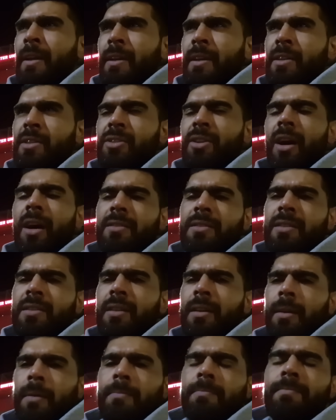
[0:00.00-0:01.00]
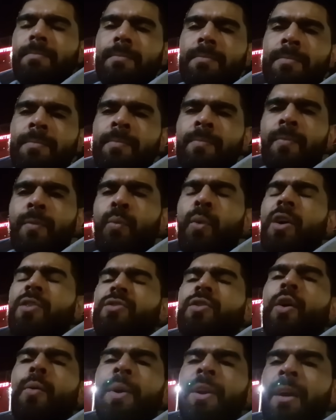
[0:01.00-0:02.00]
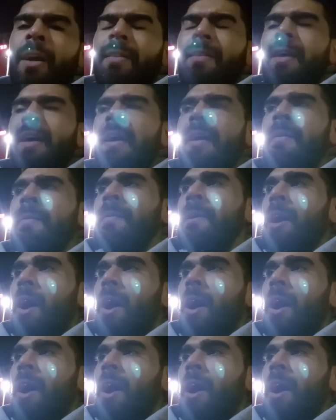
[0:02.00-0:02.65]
You start to think, what's going on there?